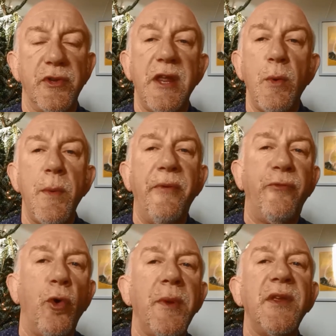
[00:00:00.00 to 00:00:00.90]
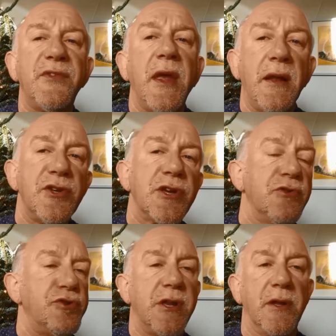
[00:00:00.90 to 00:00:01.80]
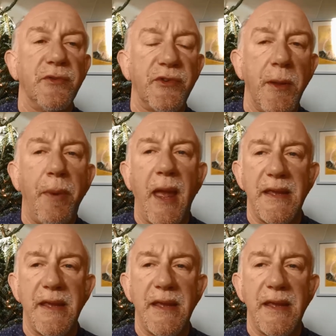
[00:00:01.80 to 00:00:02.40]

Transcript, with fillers: and here we perform his English Country Dance No.